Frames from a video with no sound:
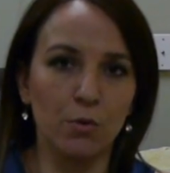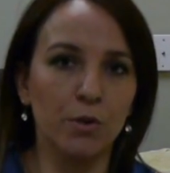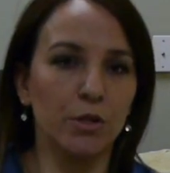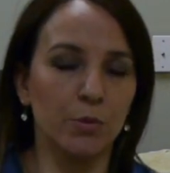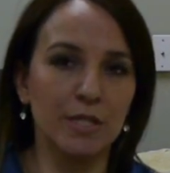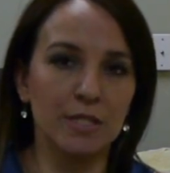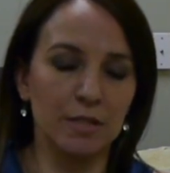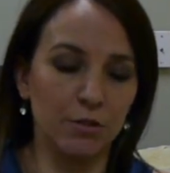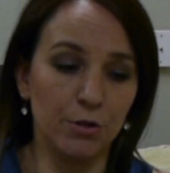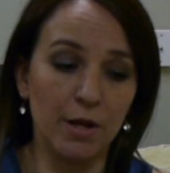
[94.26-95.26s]
you
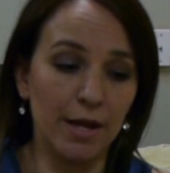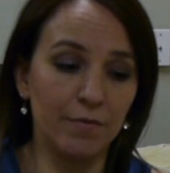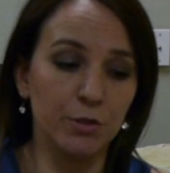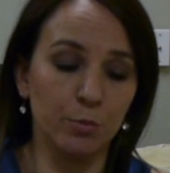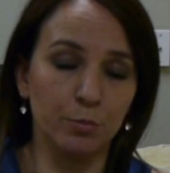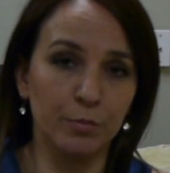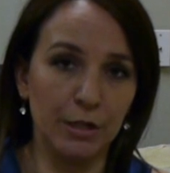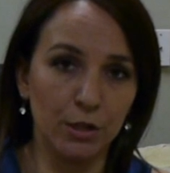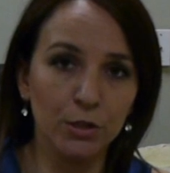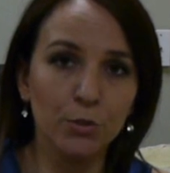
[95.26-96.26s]
do not have to
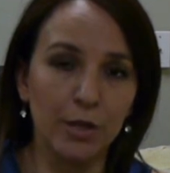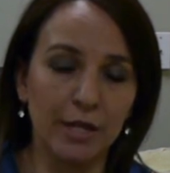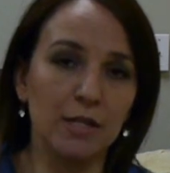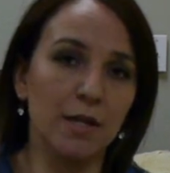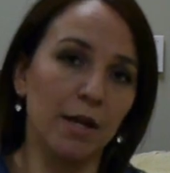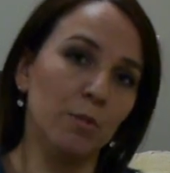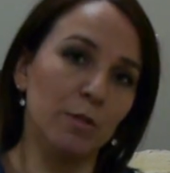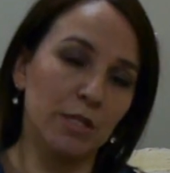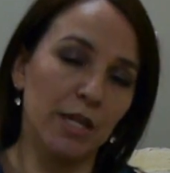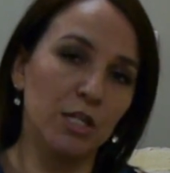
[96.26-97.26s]
include any
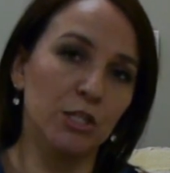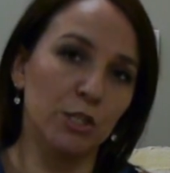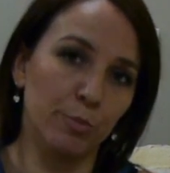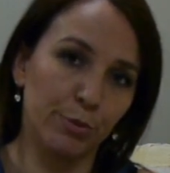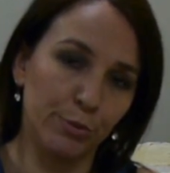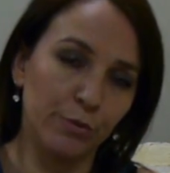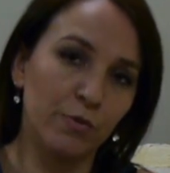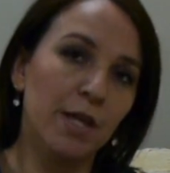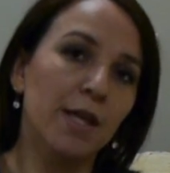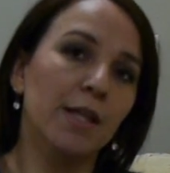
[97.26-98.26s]
documentation to prove
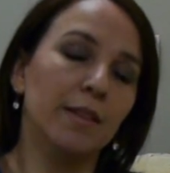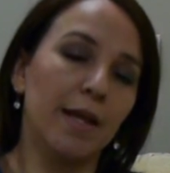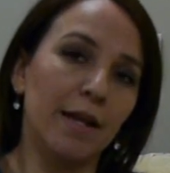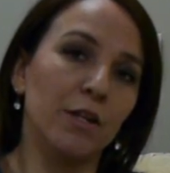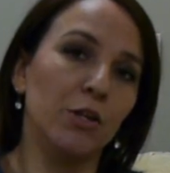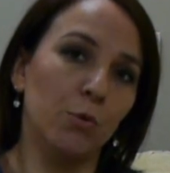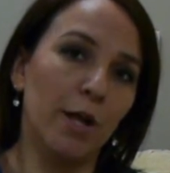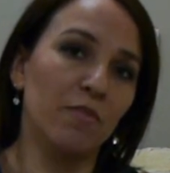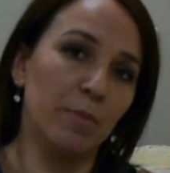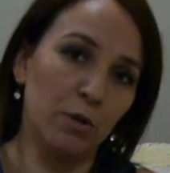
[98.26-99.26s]
that you
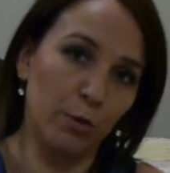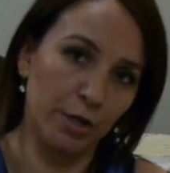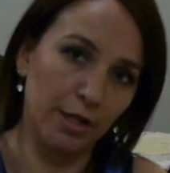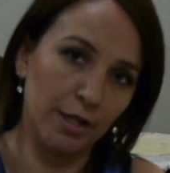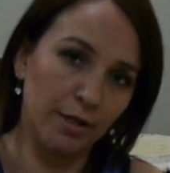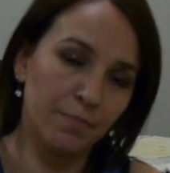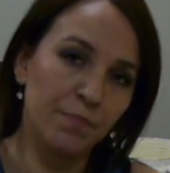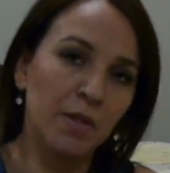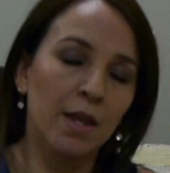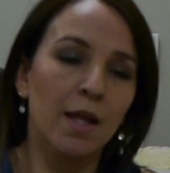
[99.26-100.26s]
have been working.
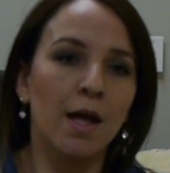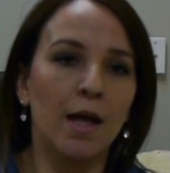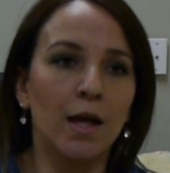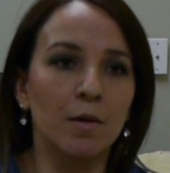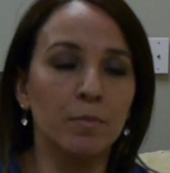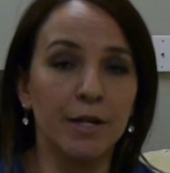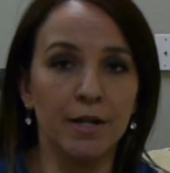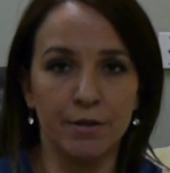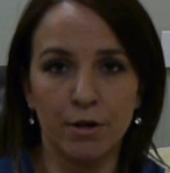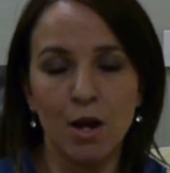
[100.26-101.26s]

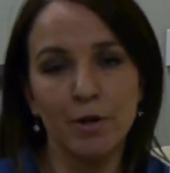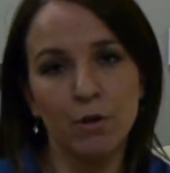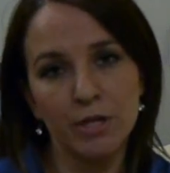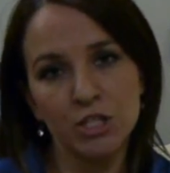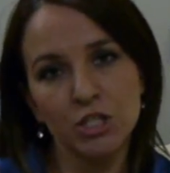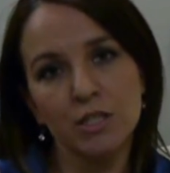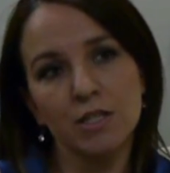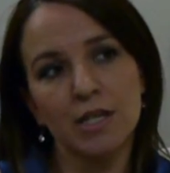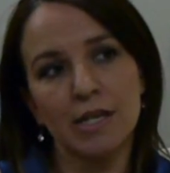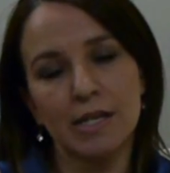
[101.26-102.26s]
Another common
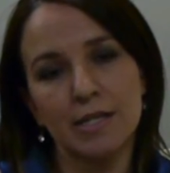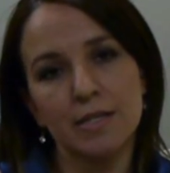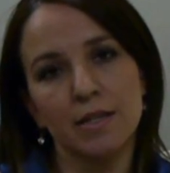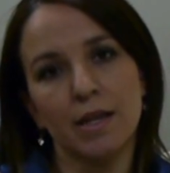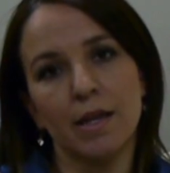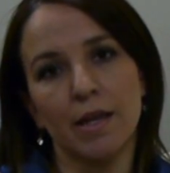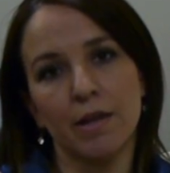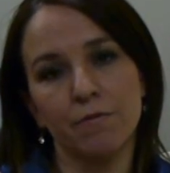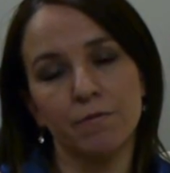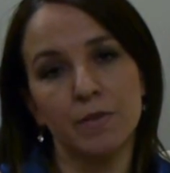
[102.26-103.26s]
question is
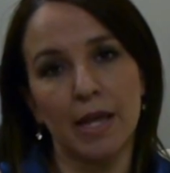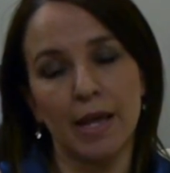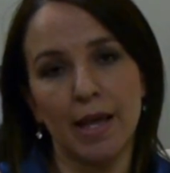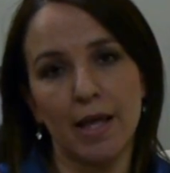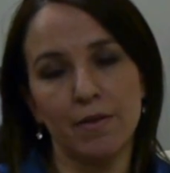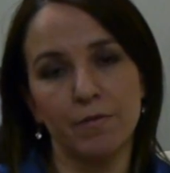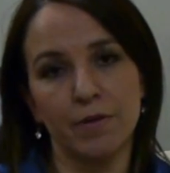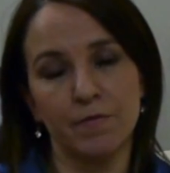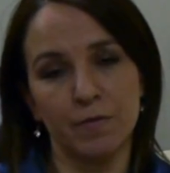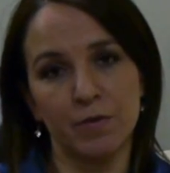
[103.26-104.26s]

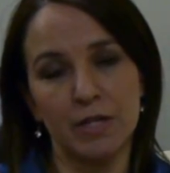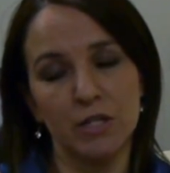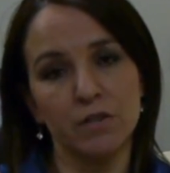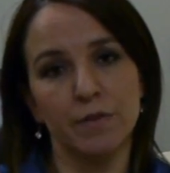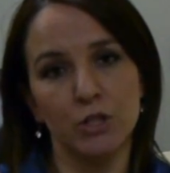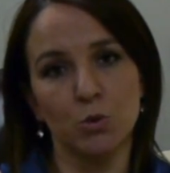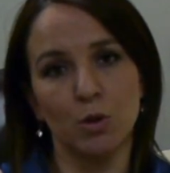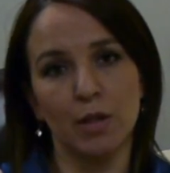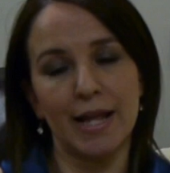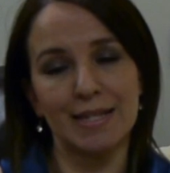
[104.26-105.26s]
if an
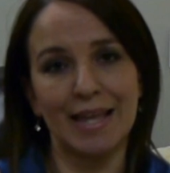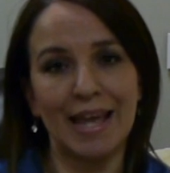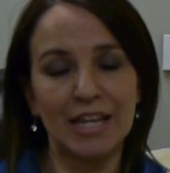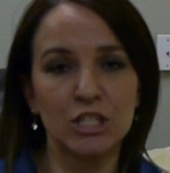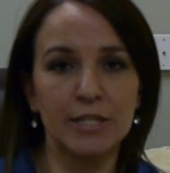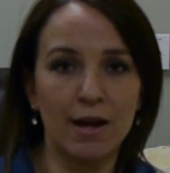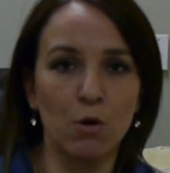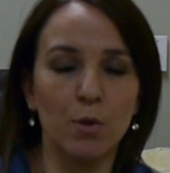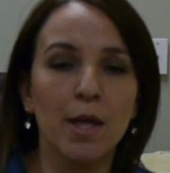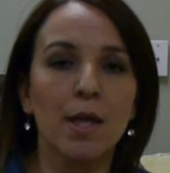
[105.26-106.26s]
individual has aged
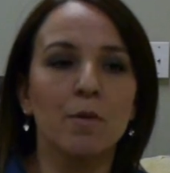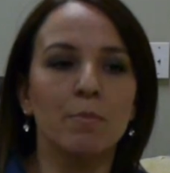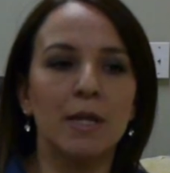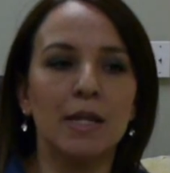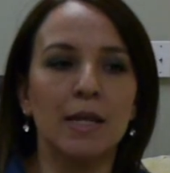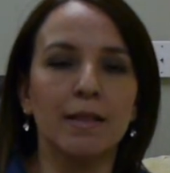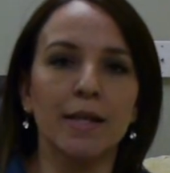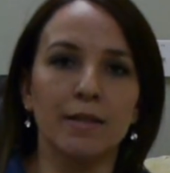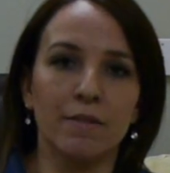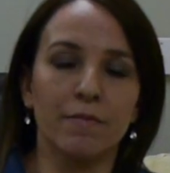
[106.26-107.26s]
out, meaning
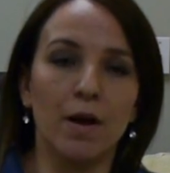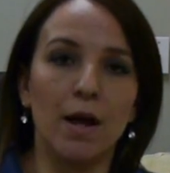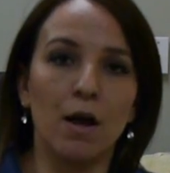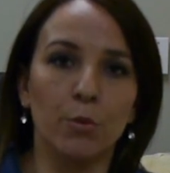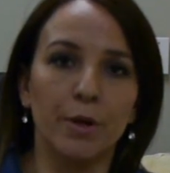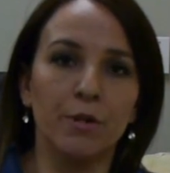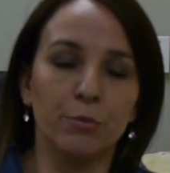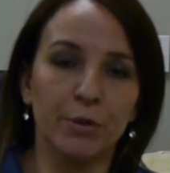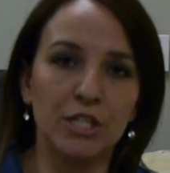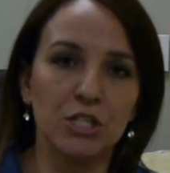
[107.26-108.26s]
that they've already
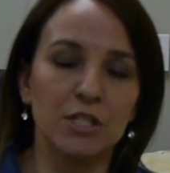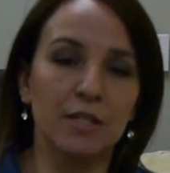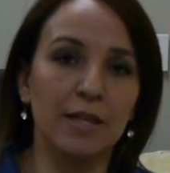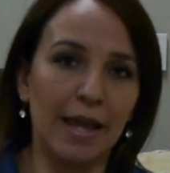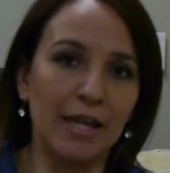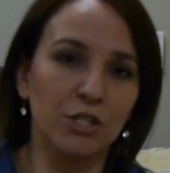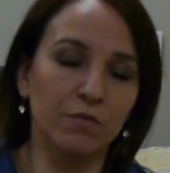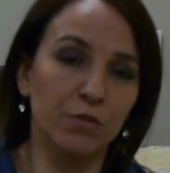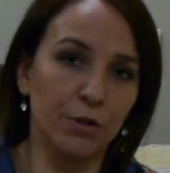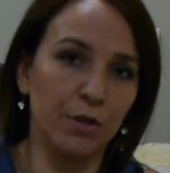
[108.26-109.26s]
reached the age
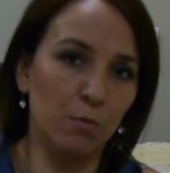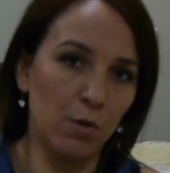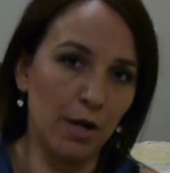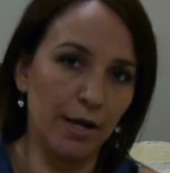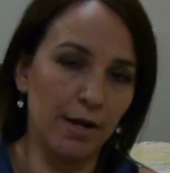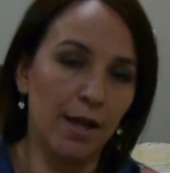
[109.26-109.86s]
of 31.